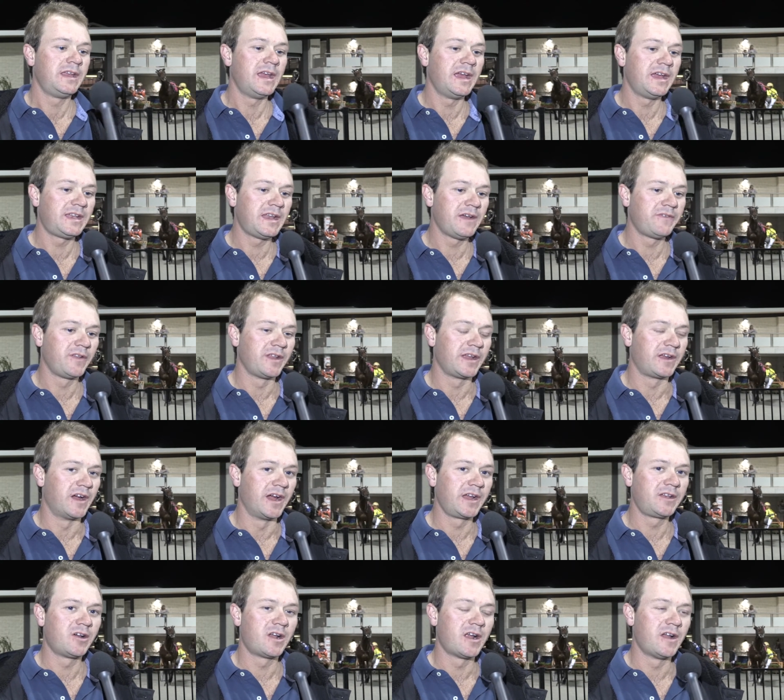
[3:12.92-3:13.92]
Yeah, definitely,
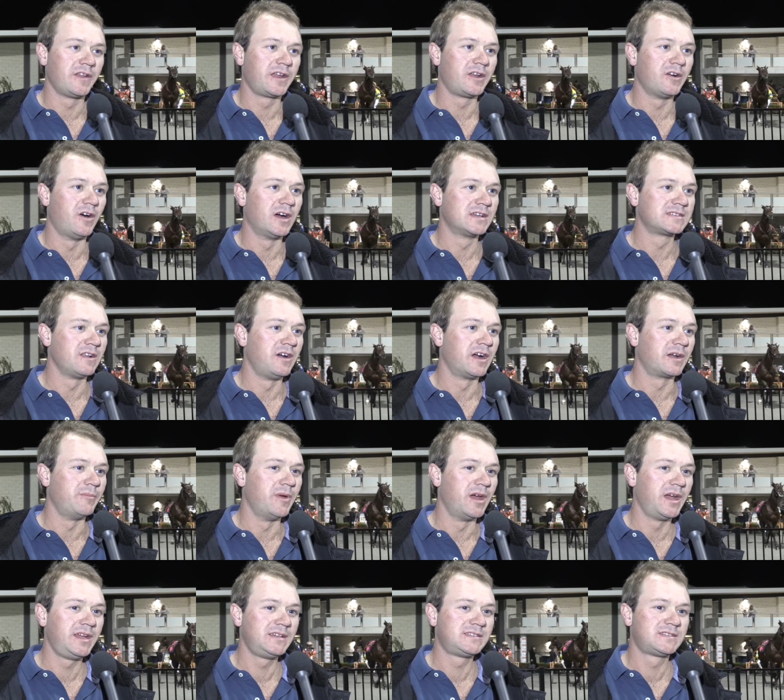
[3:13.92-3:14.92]
Greg. Not only guys like
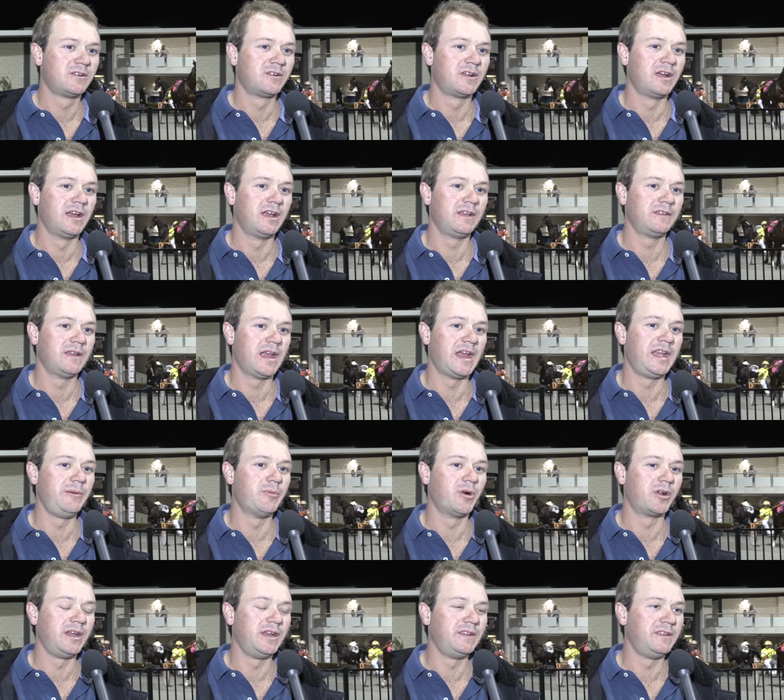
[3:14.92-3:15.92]
me, sort of
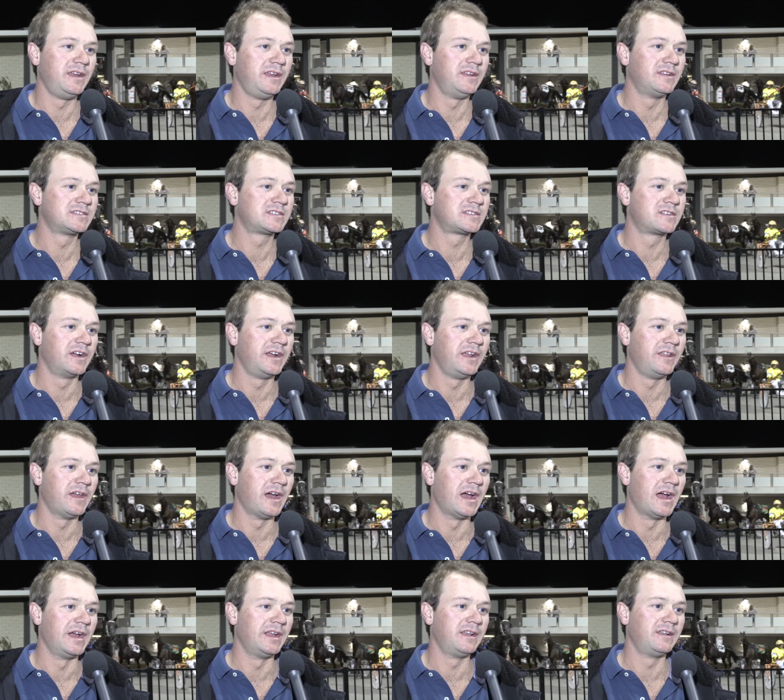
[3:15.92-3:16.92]
anybody in the industry
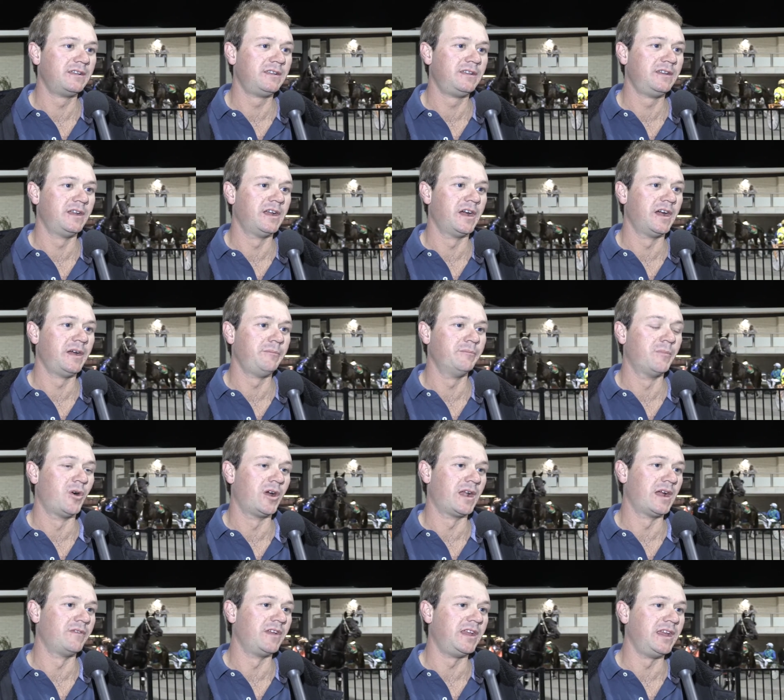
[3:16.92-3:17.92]
that,
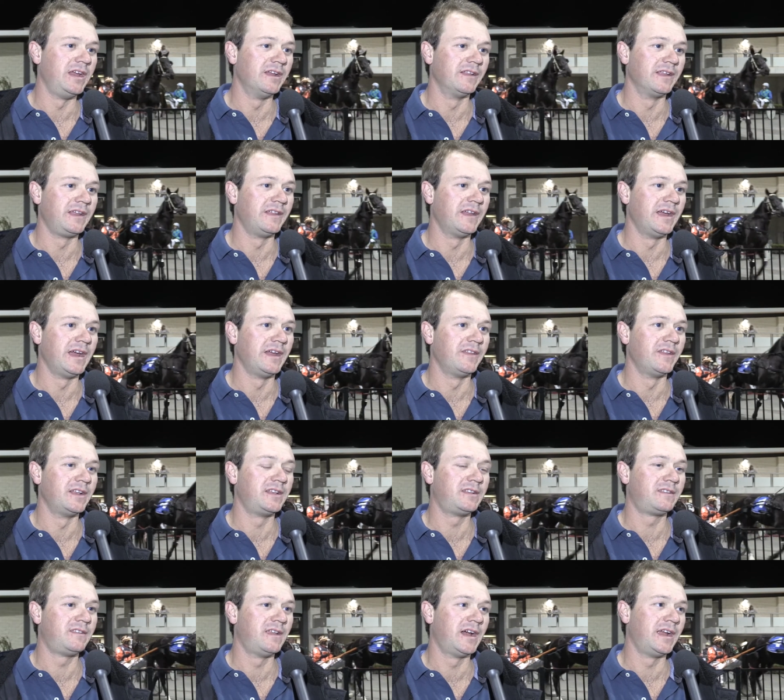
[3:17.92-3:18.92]
might have a yearling there
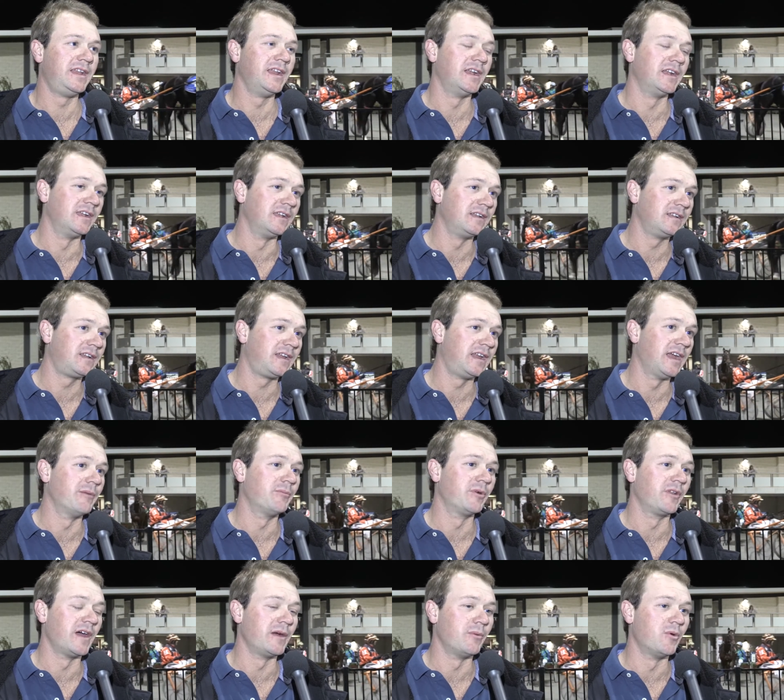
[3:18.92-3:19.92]
that they didn't
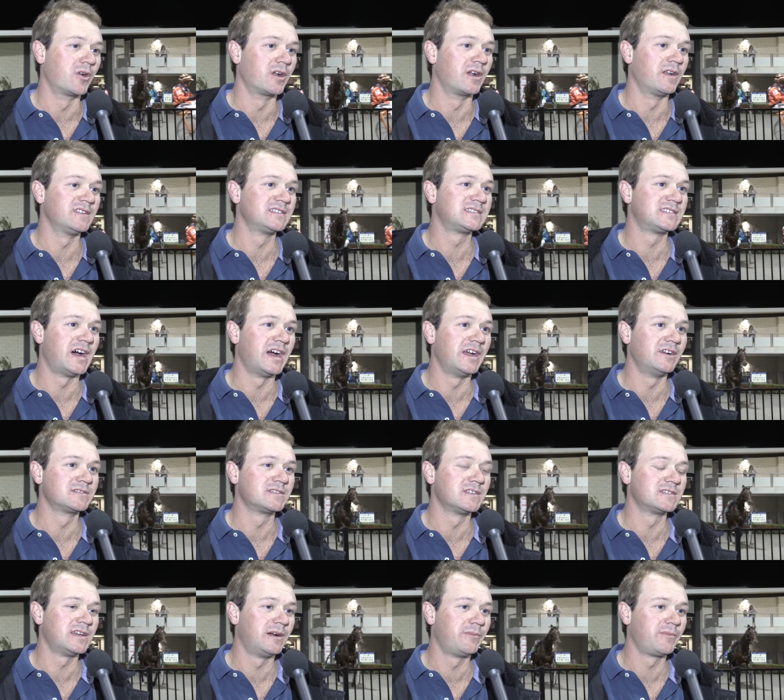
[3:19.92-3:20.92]
get what they wanted at the
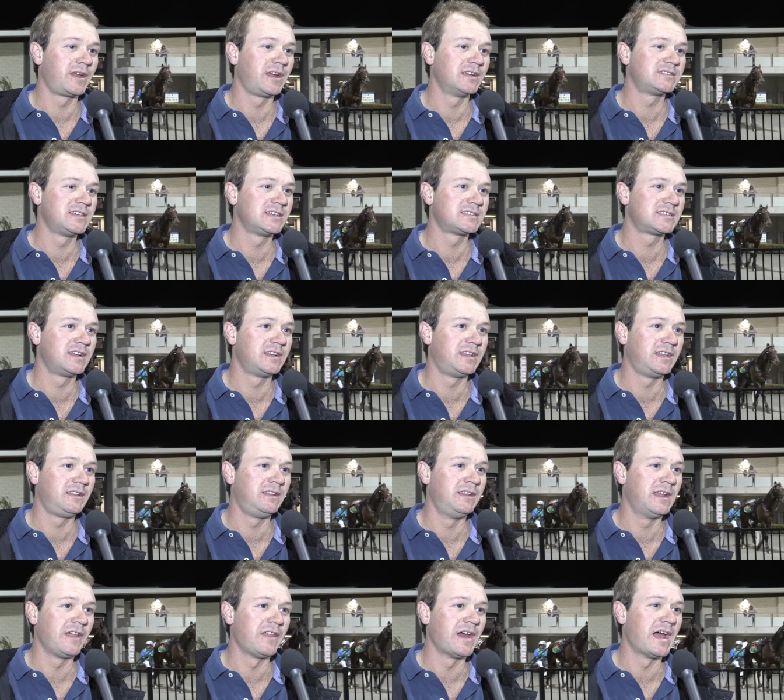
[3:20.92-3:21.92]
sales or something. It's just
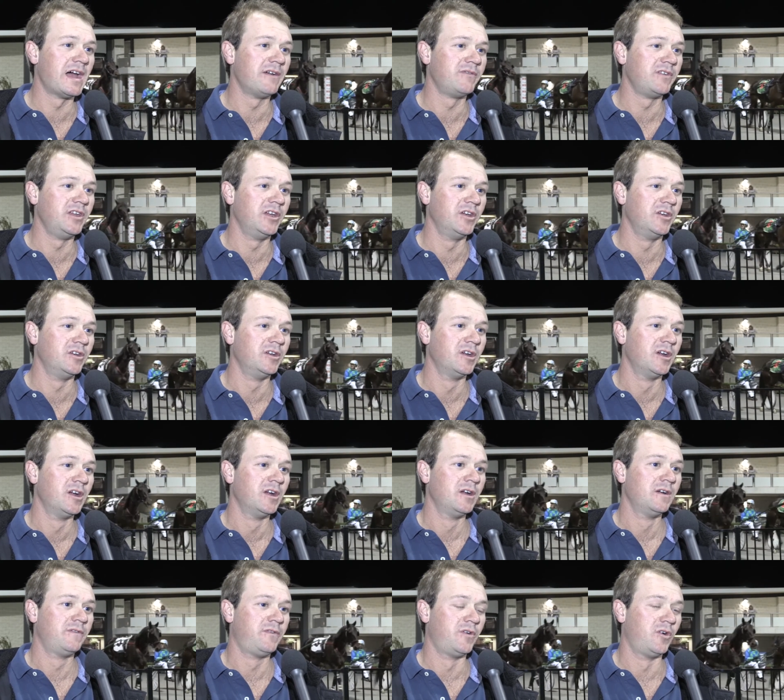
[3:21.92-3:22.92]
another avenue
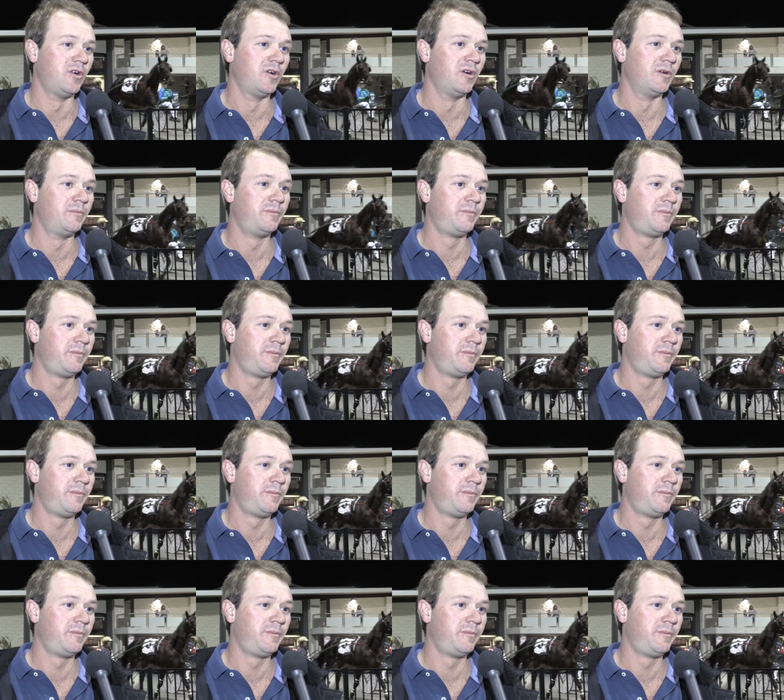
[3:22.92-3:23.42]
for